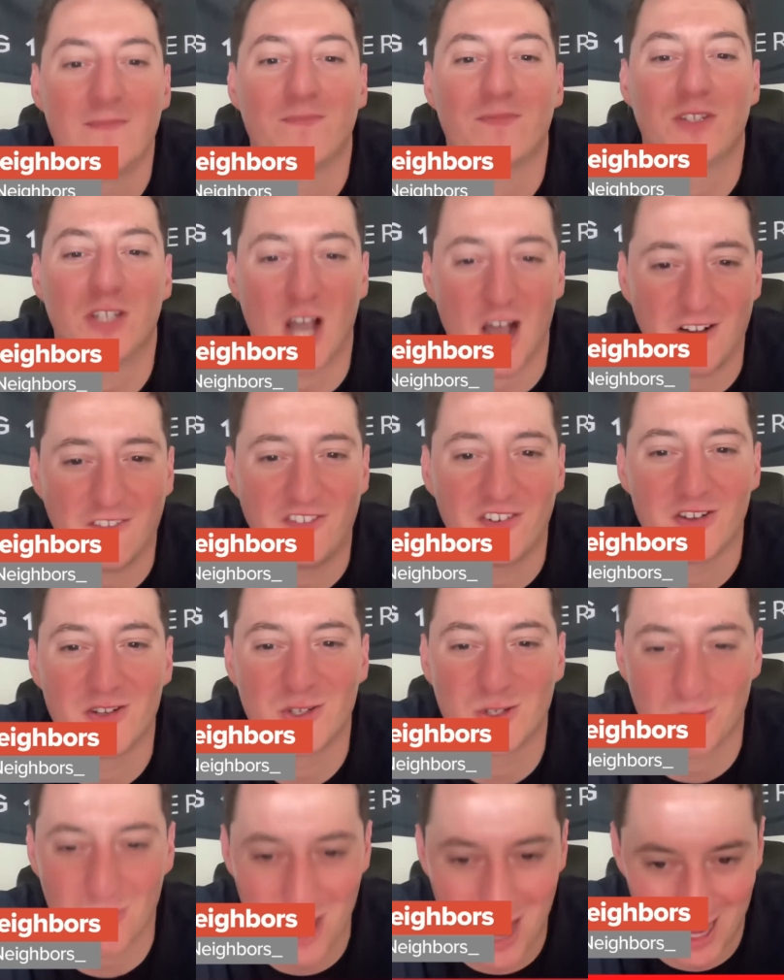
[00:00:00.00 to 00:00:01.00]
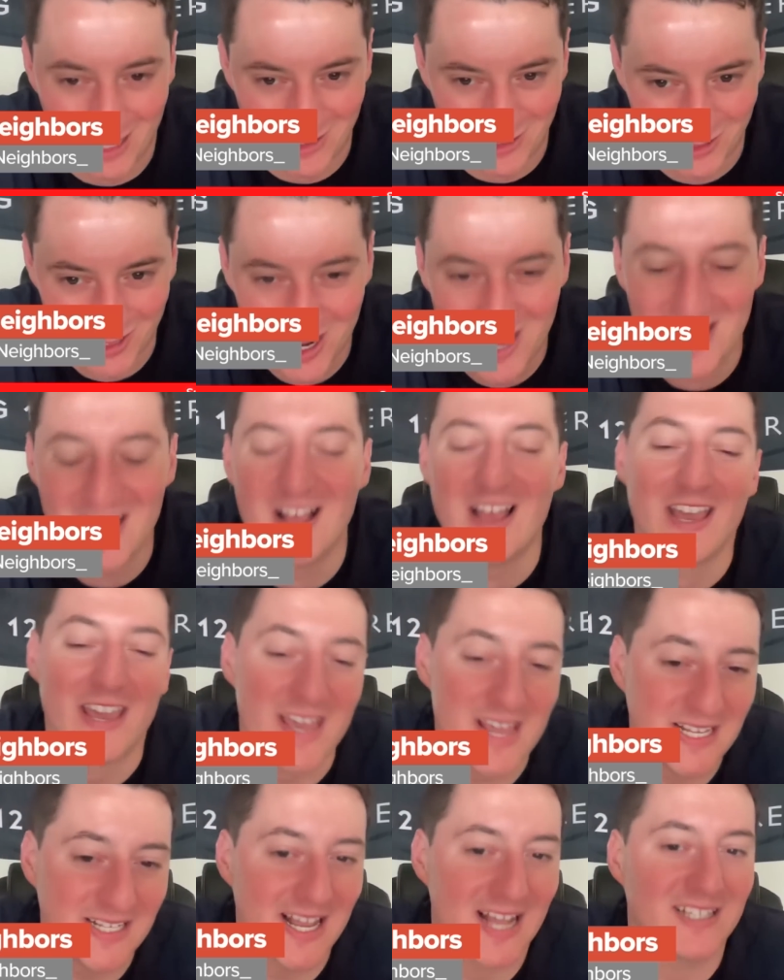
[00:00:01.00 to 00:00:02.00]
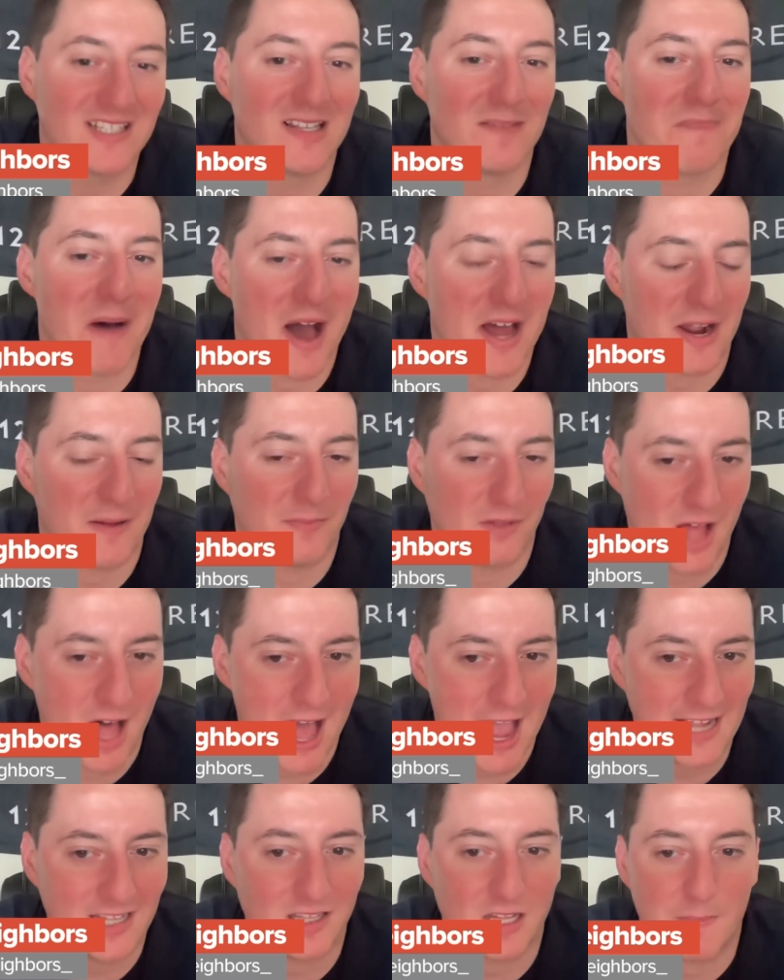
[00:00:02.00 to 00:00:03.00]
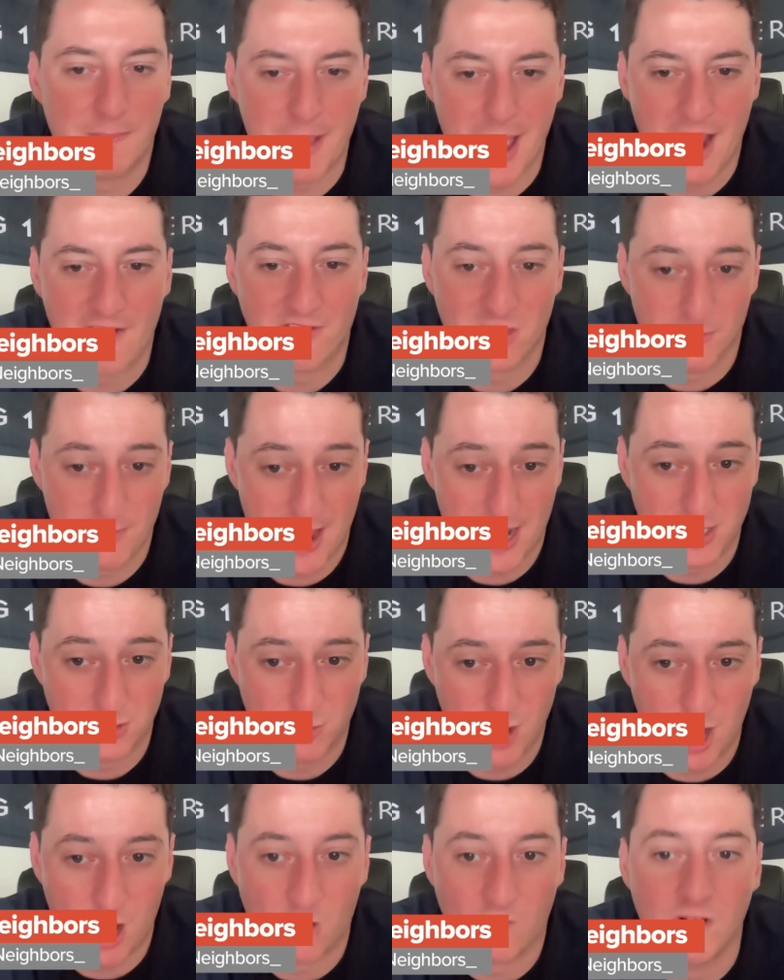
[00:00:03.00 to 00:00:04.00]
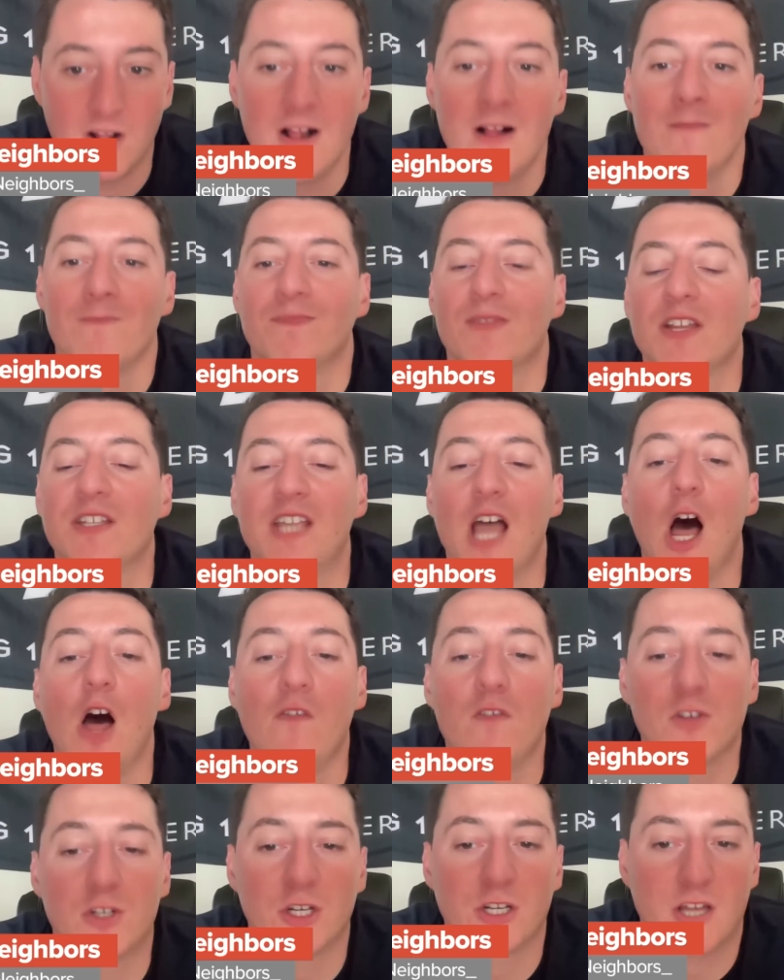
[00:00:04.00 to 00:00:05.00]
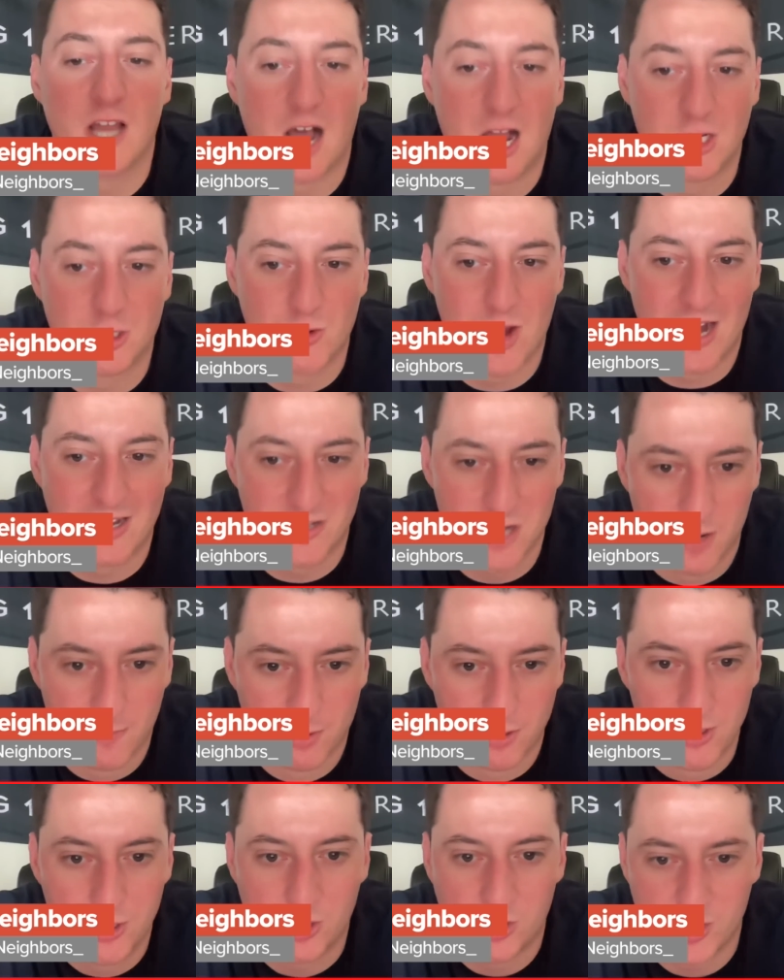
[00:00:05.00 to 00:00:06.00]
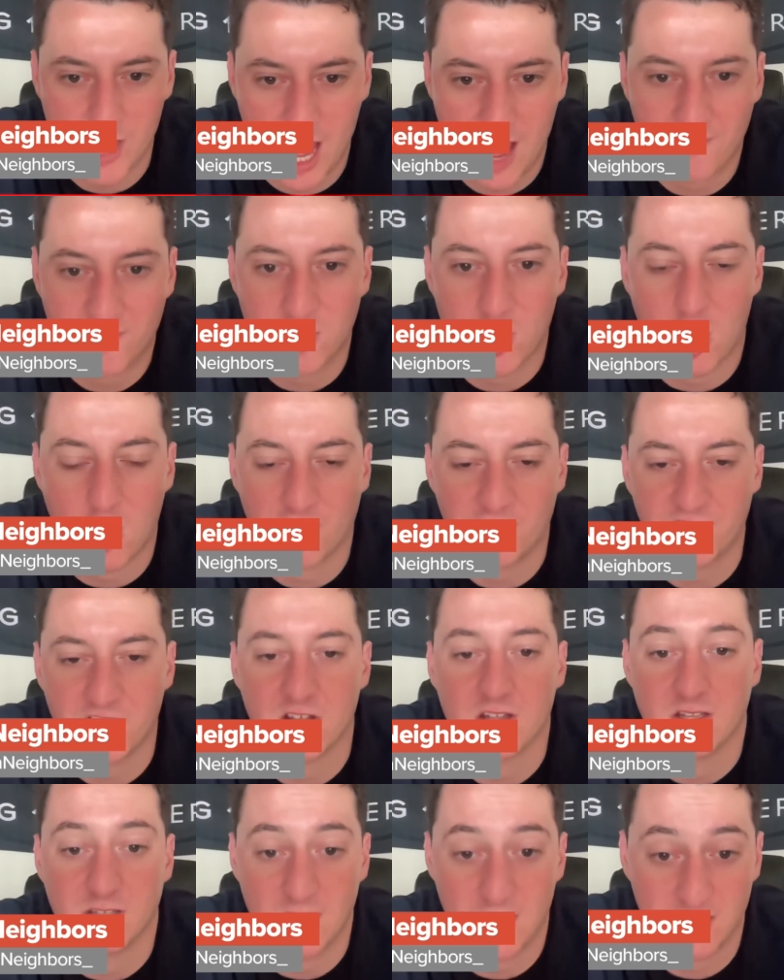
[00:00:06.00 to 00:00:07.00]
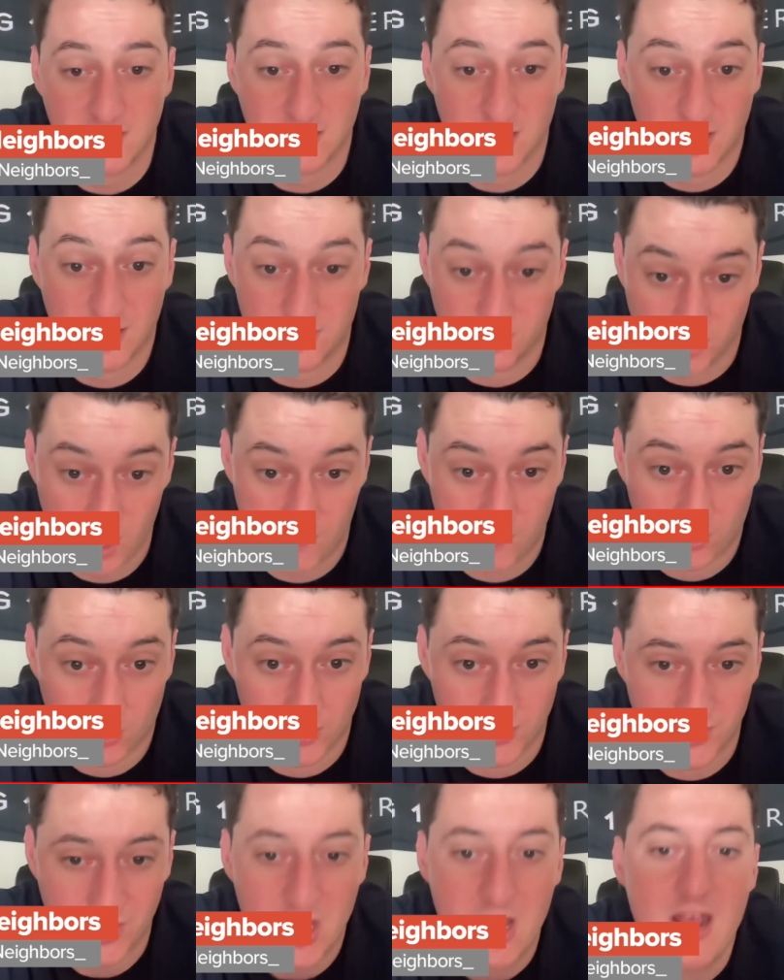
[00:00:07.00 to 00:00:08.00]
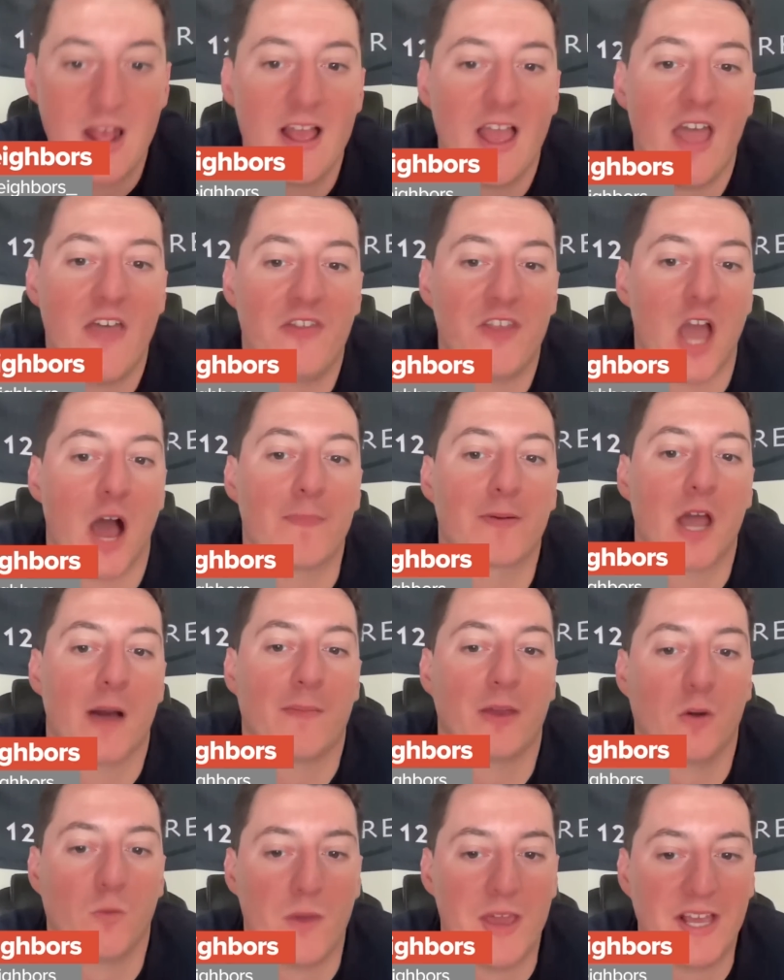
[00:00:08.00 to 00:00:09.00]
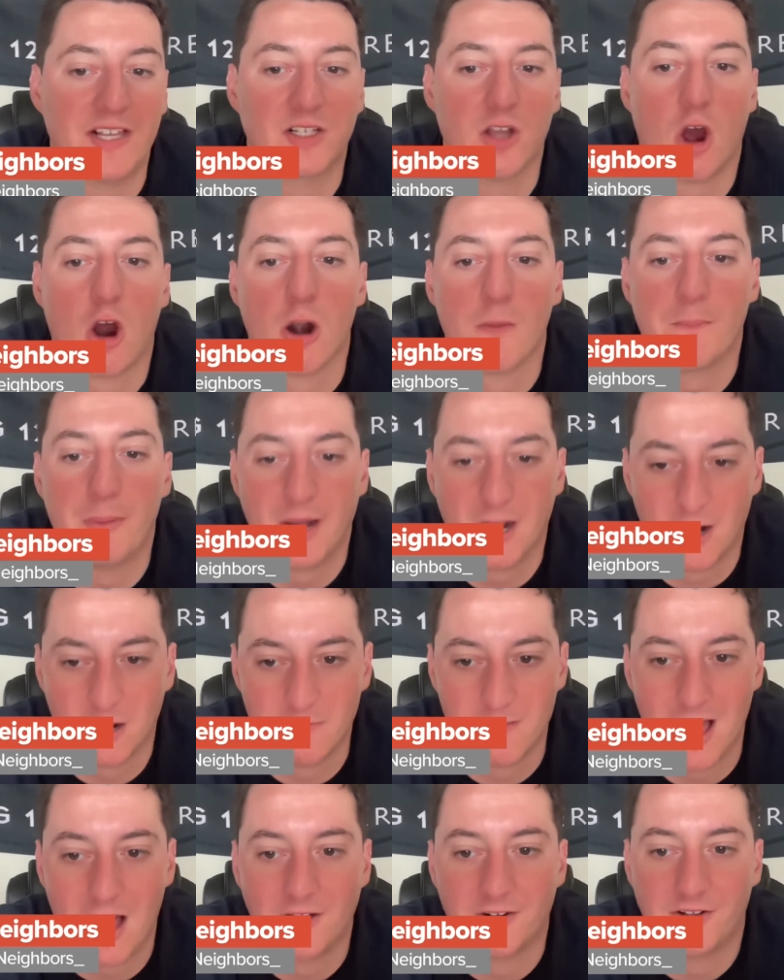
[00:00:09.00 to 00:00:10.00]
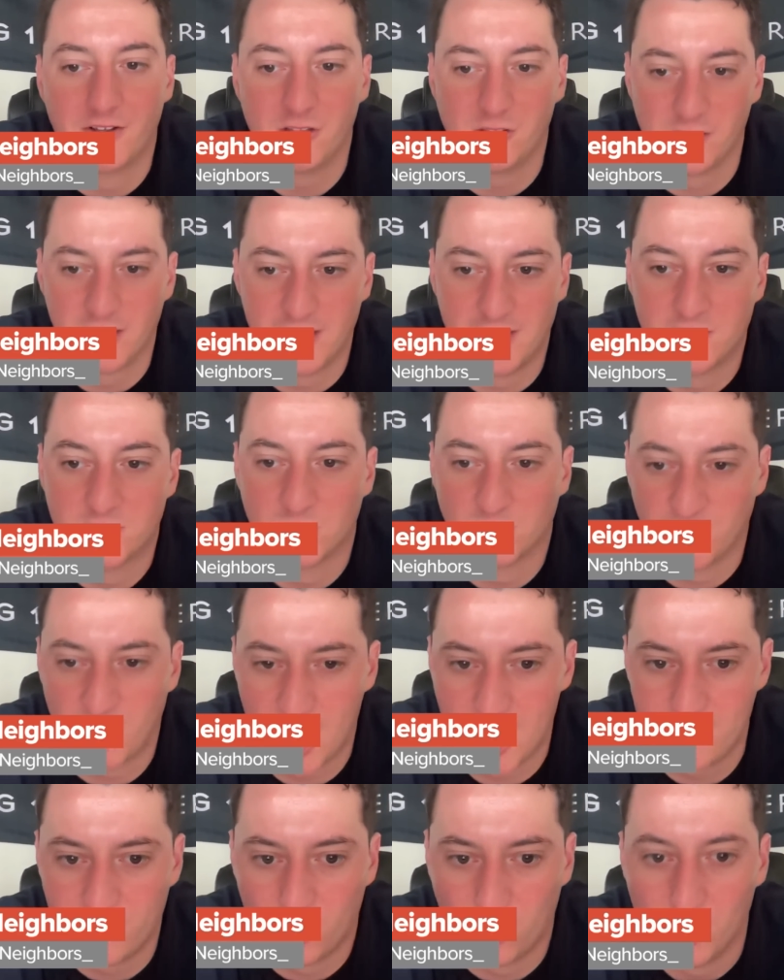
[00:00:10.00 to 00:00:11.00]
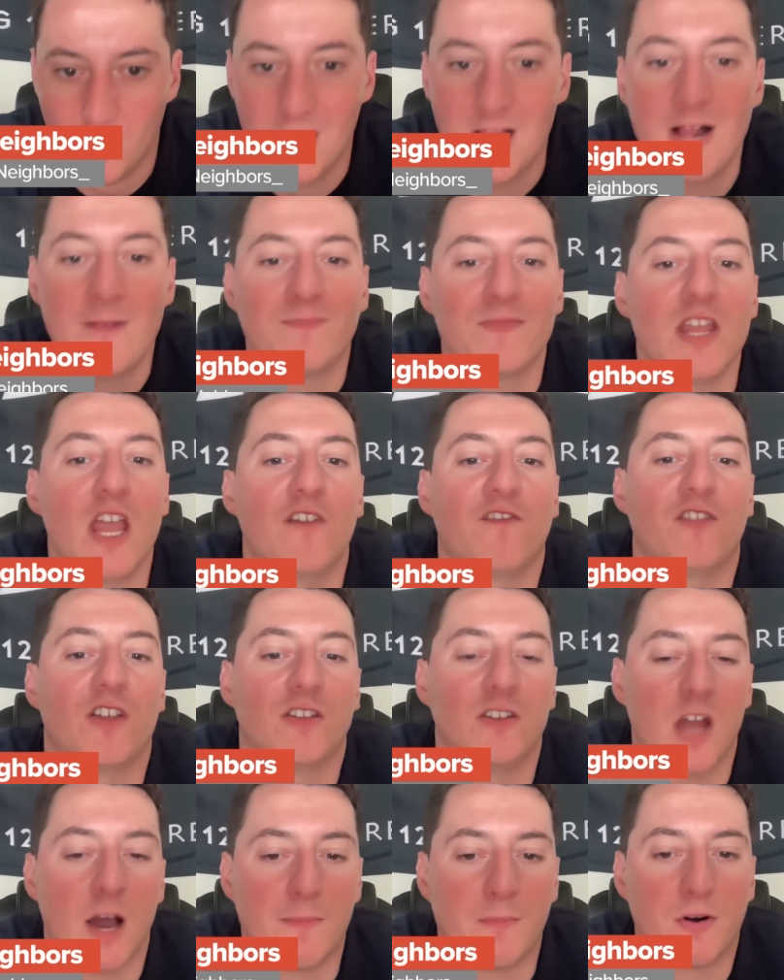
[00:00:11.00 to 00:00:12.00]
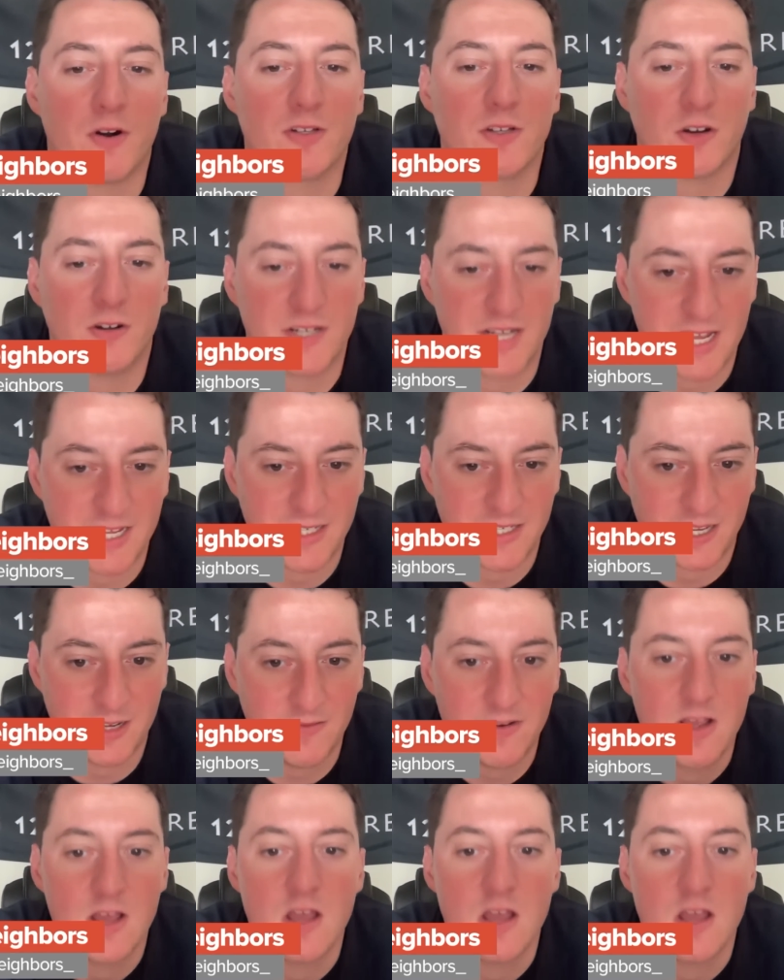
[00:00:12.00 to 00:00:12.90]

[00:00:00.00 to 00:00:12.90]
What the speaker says: Tough stretch. He says the bottom line for the Pac-12, the television contract numbers Kliavkoff delivers in the upcoming weeks are paramount to the league's survival. If the numbers are decent,